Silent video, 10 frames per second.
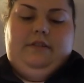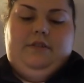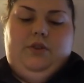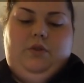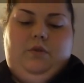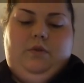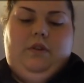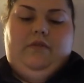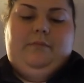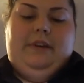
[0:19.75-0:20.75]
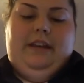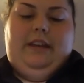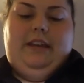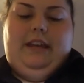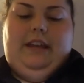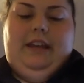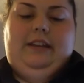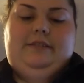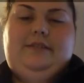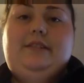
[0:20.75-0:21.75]
two of my
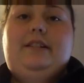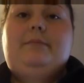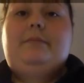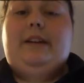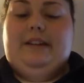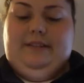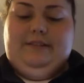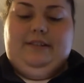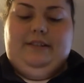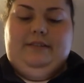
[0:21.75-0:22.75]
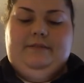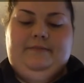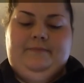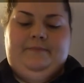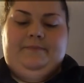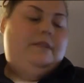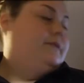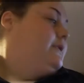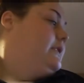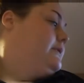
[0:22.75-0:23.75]
kitties some medicine.
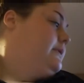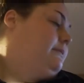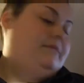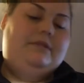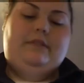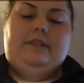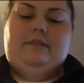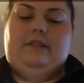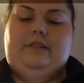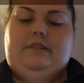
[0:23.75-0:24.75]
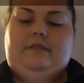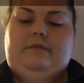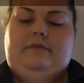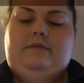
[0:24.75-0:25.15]
So that's what I'm doing right now.